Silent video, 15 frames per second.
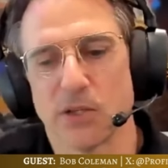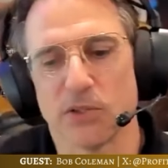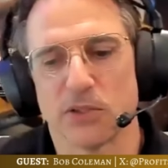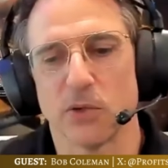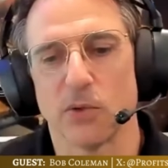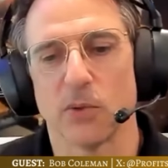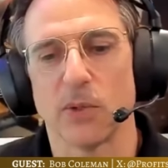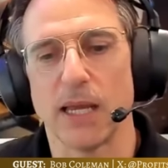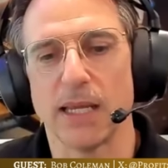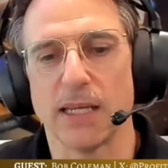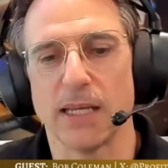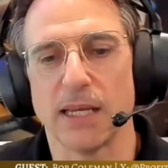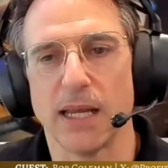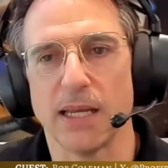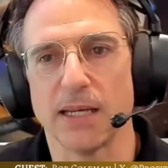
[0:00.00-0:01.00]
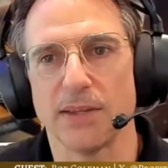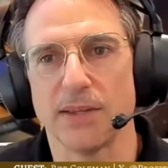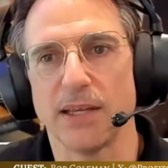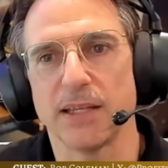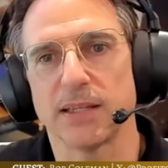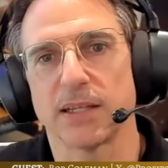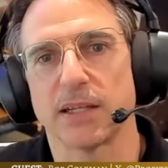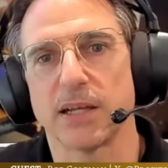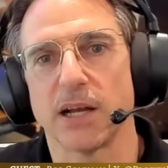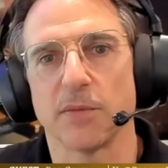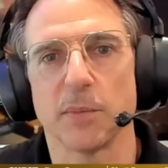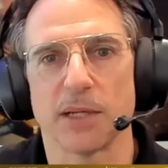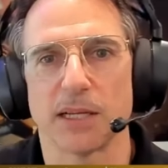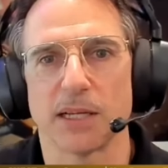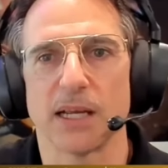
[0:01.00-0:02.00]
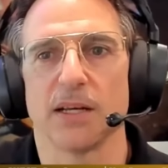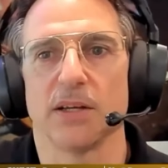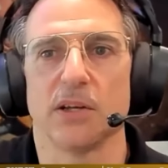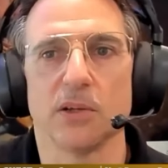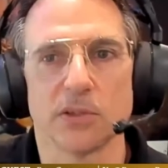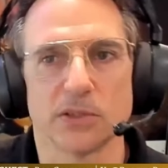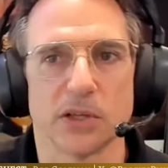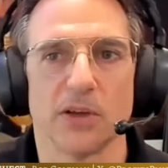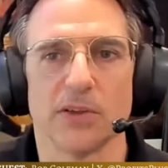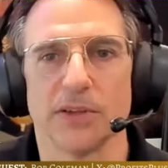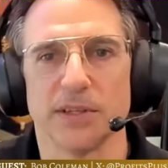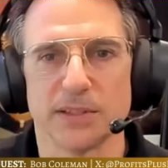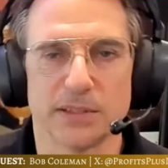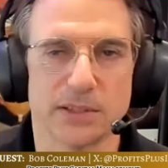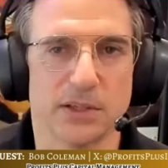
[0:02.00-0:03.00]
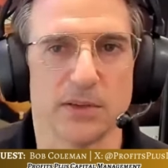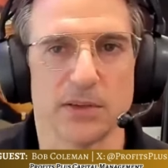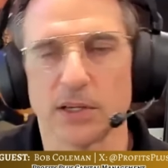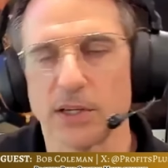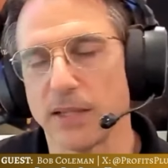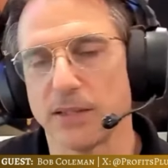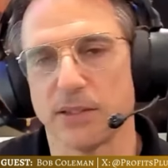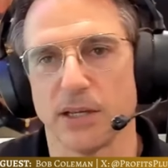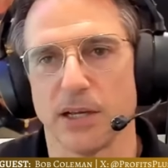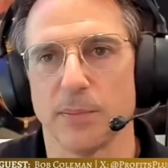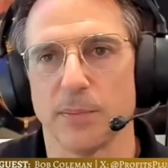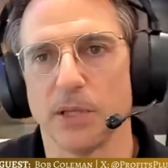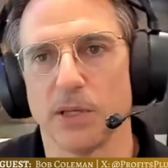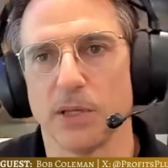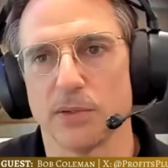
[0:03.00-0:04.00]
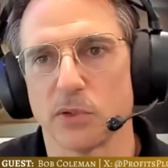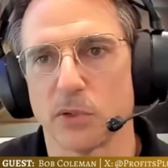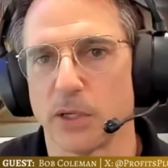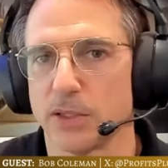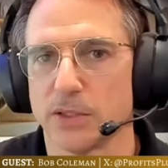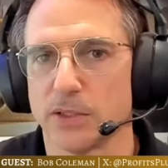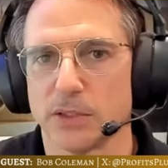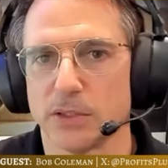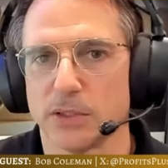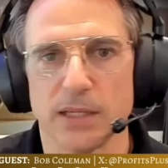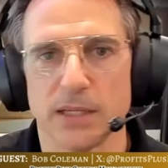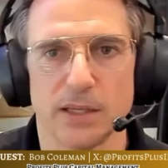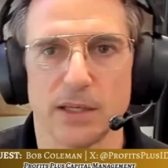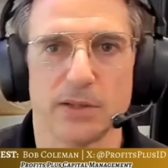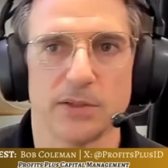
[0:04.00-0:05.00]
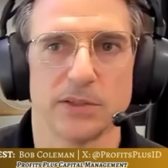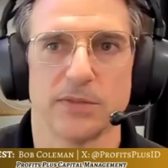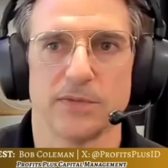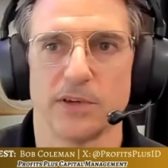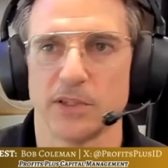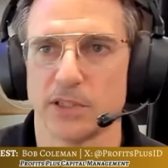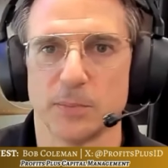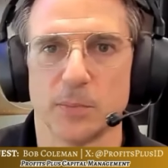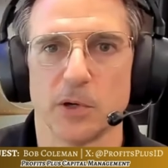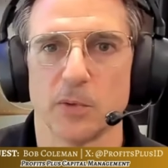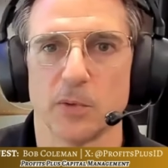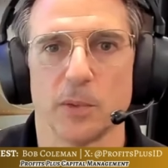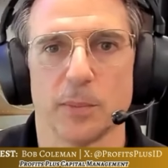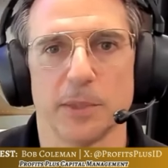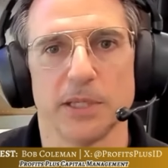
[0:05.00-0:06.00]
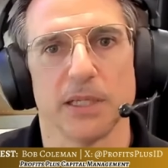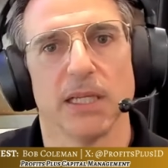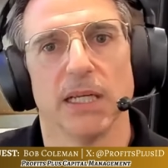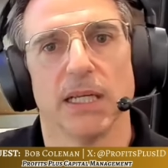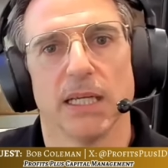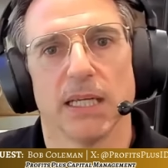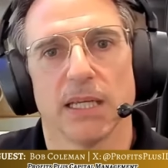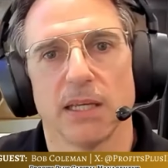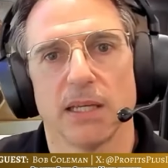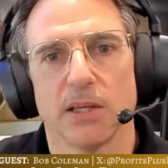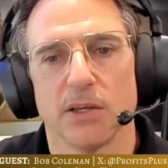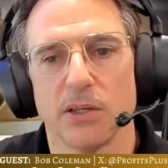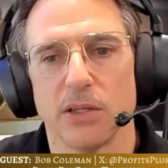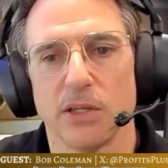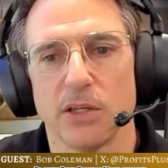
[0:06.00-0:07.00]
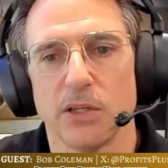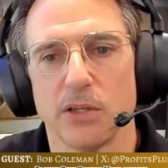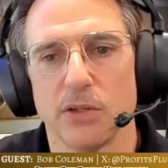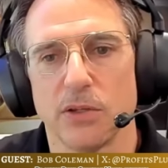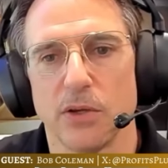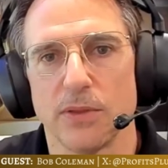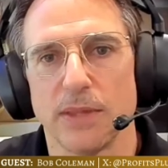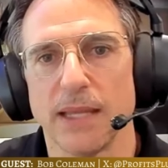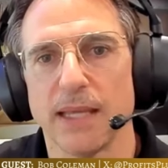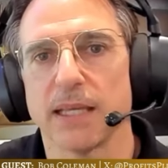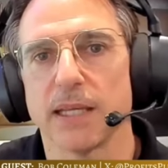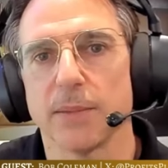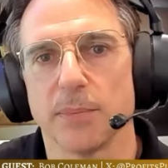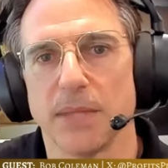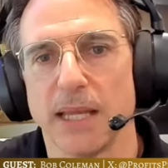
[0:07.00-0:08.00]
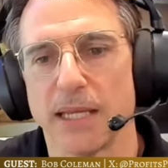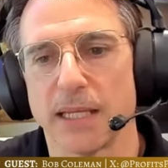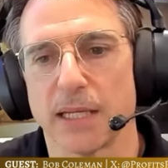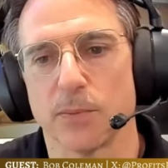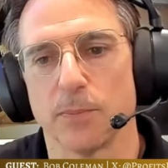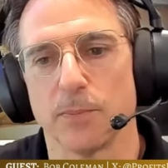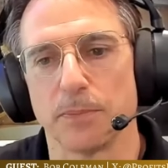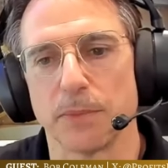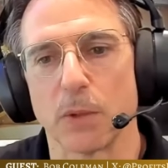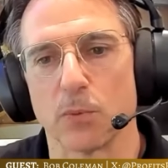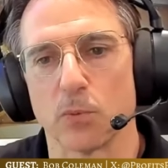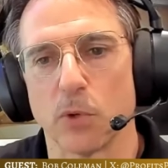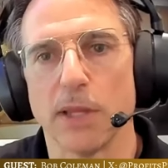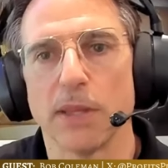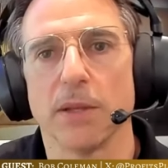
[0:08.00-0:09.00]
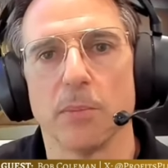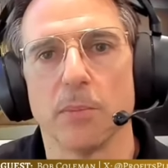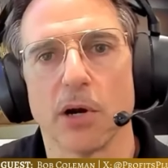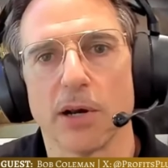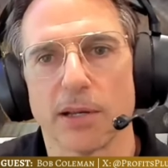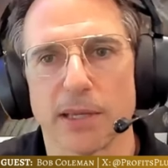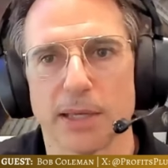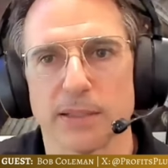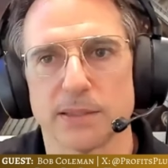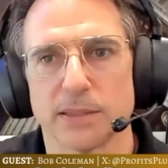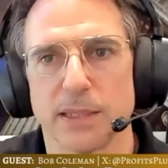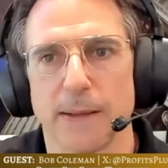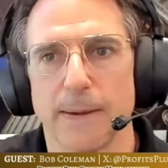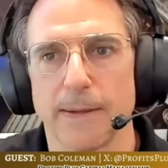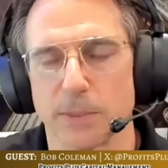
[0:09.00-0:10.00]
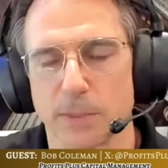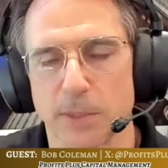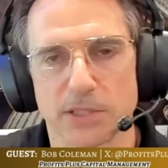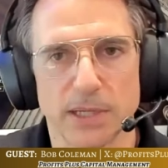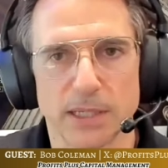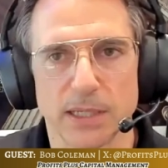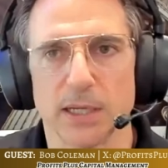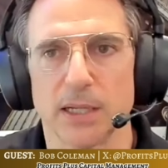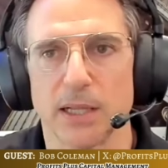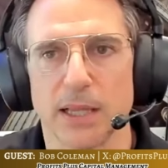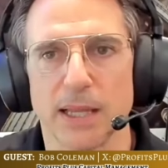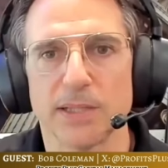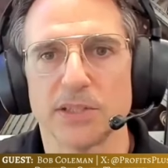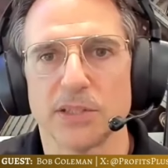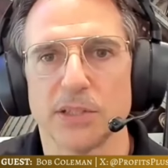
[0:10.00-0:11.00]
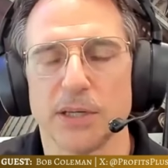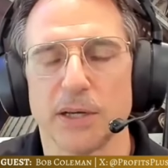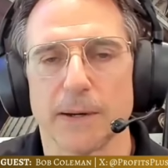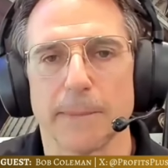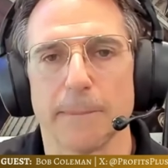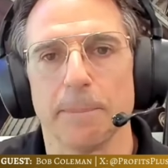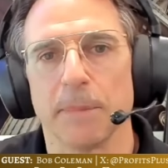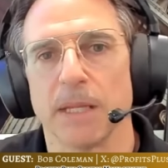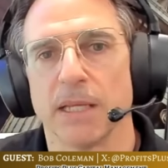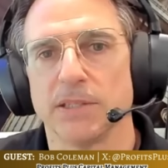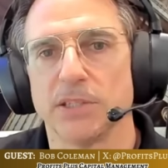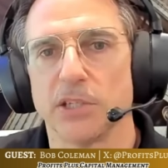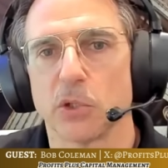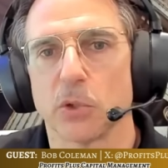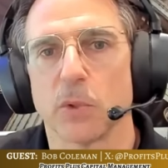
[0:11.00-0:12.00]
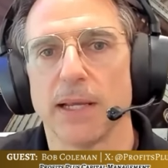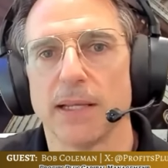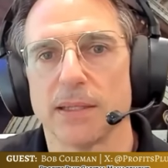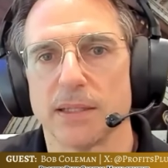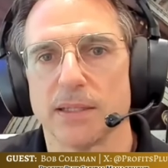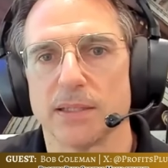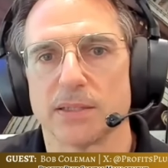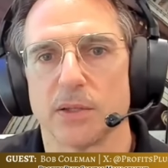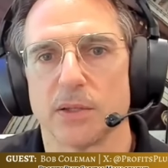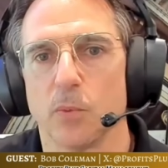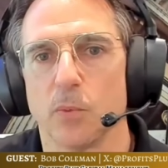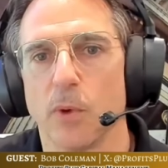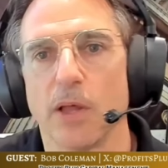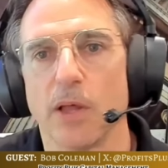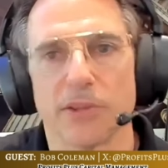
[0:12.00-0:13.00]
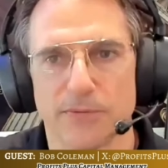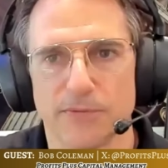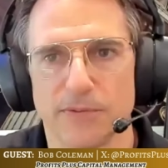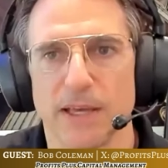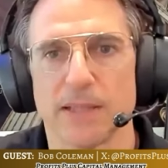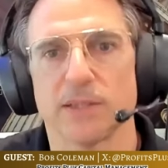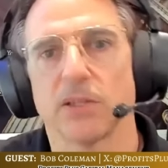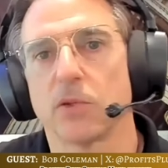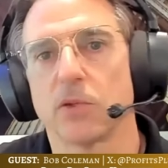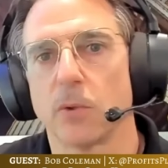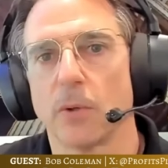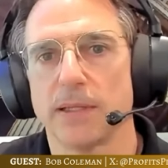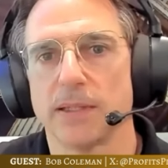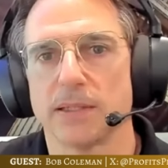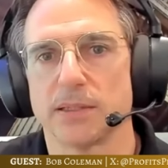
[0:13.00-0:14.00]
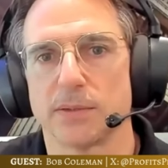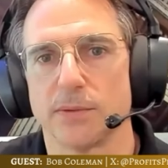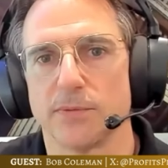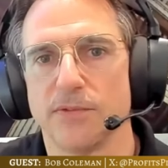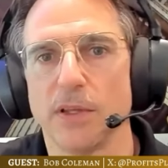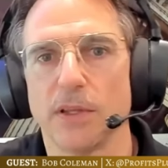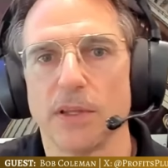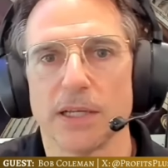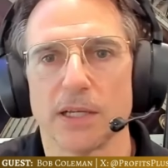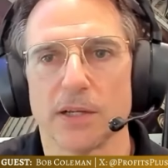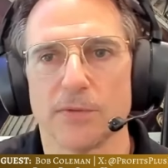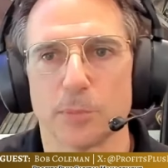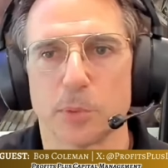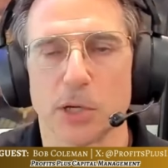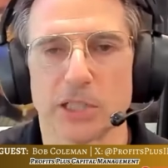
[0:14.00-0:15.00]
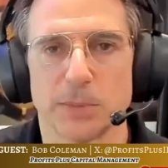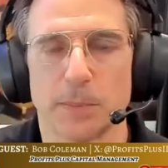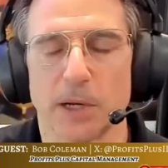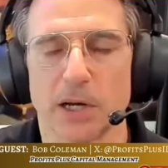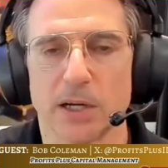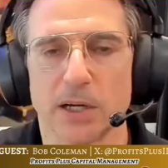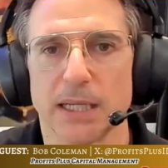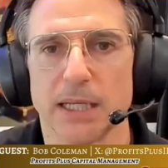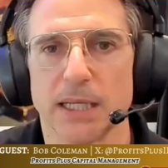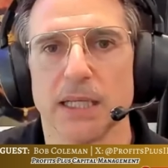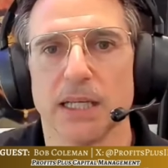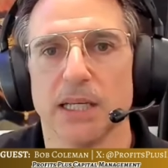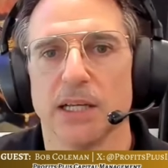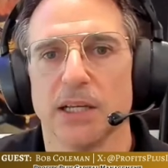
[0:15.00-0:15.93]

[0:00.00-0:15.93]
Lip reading: So I think the government kind of knows all this. You know, they're not dumb. You know, Janet Yellen's a very smart woman. They can run the markets, especially in an election year, to create this wealth effect, to create this feeling of prosperity,